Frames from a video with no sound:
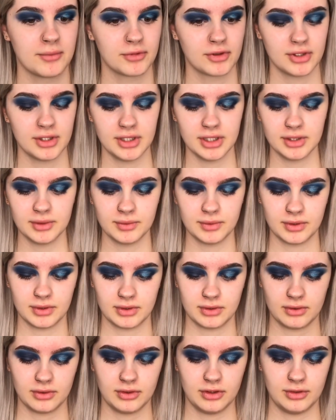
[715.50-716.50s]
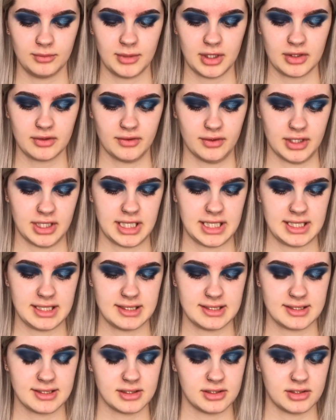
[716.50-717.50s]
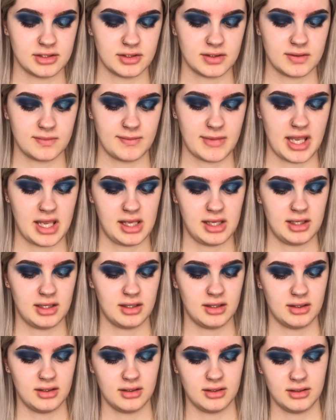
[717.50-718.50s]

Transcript: I'm going to cut my crease and just make